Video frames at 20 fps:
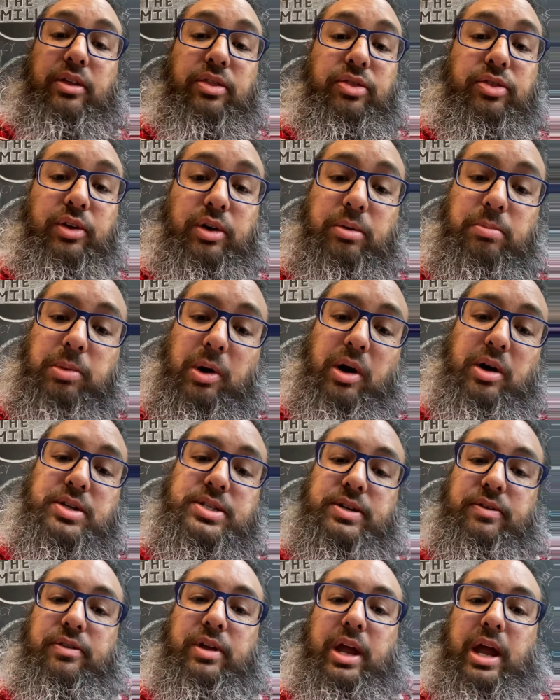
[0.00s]
and third
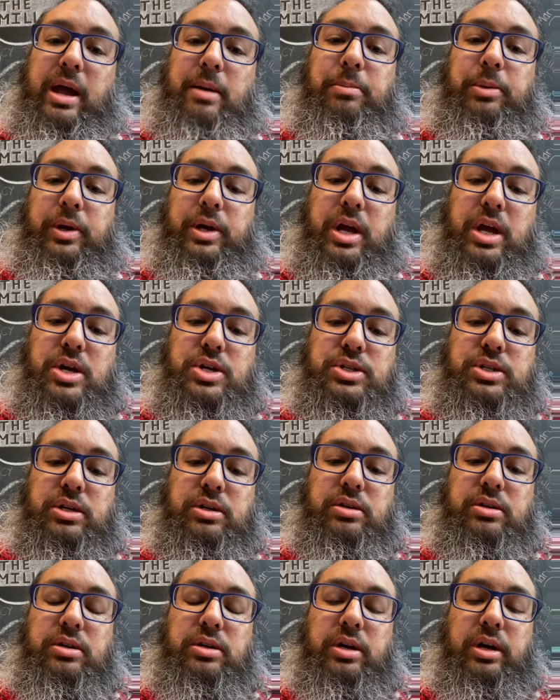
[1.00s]
parts of the
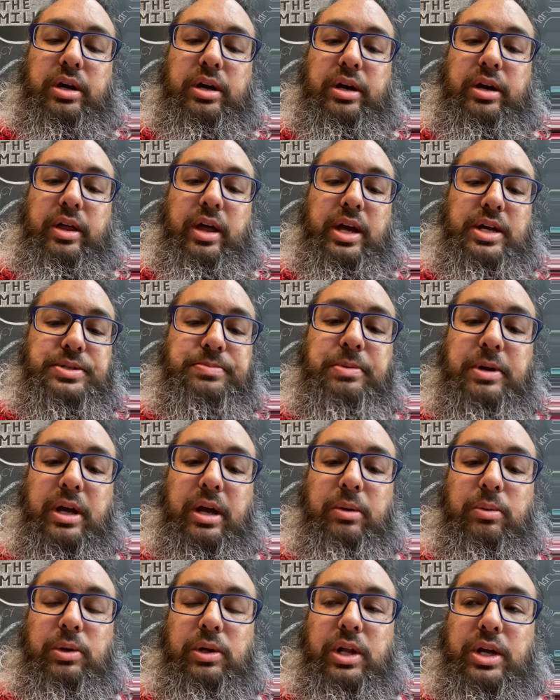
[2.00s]
application,
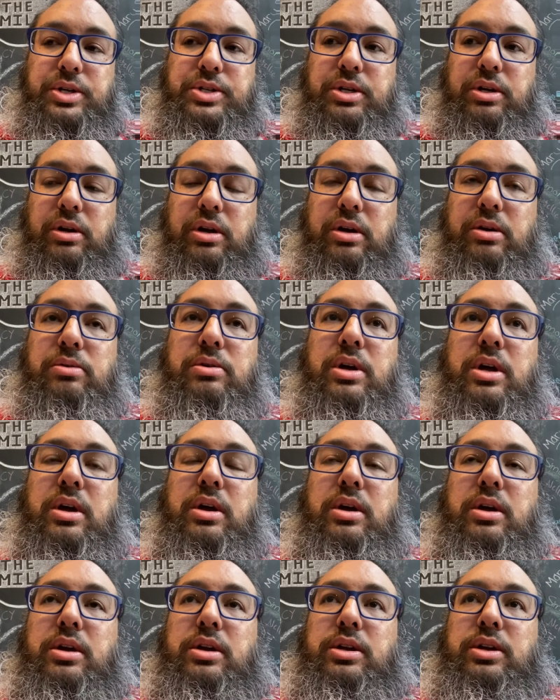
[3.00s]
SBA will let you know
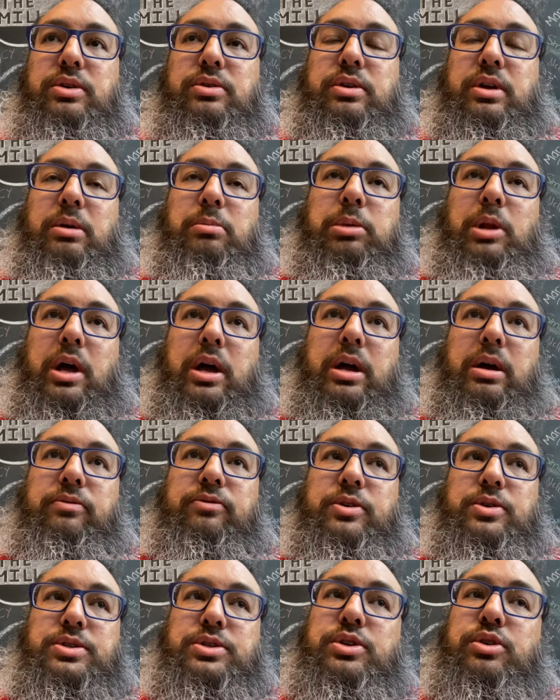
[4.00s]
you can apply up
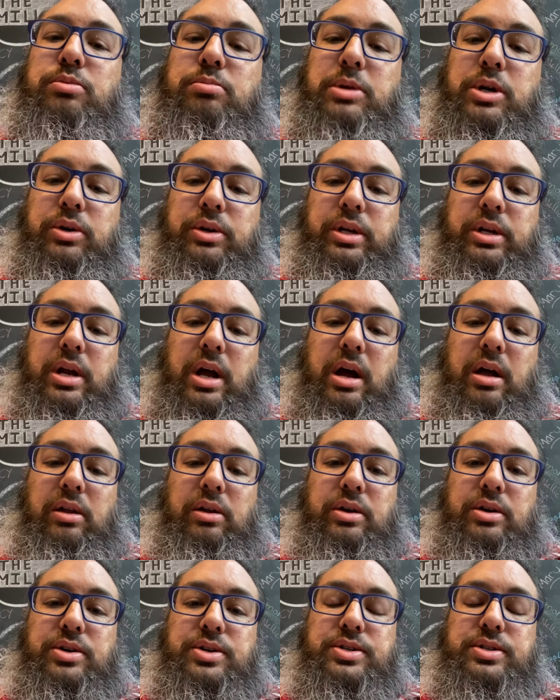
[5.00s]
for $2 million
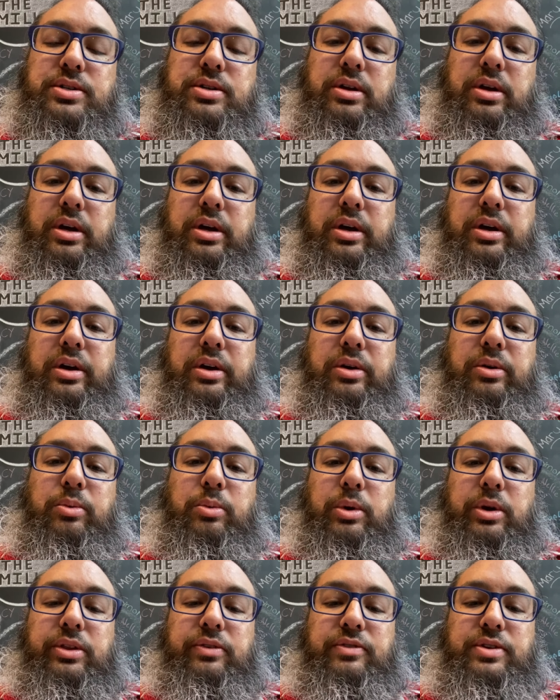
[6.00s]

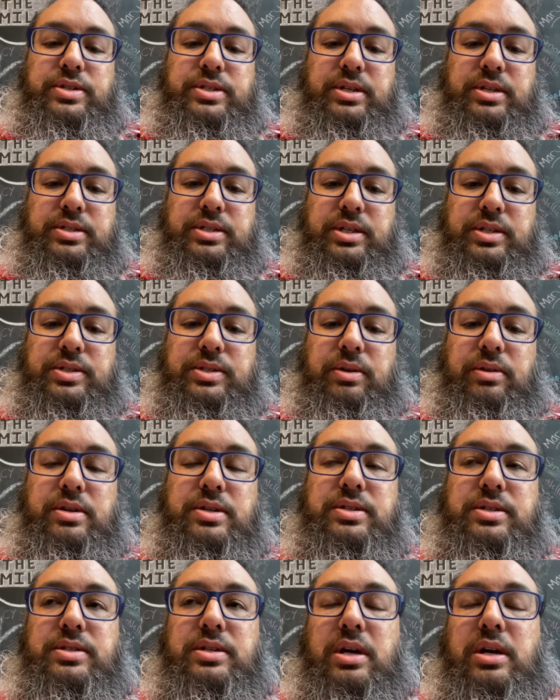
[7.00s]
worth of assistance. So
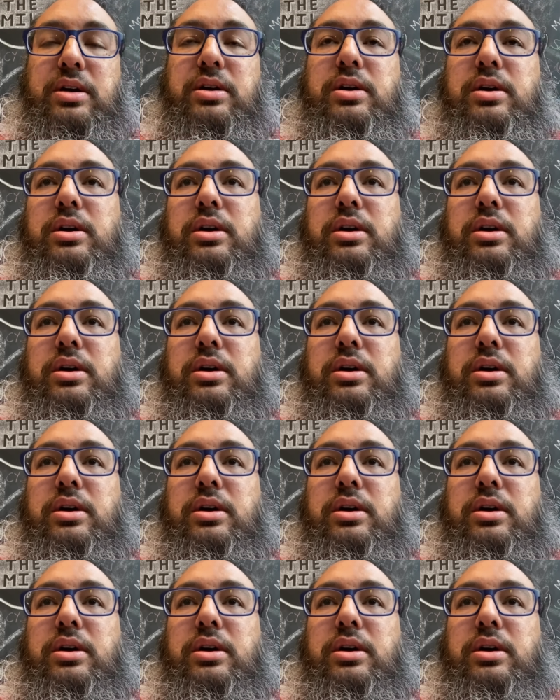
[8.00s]
this is a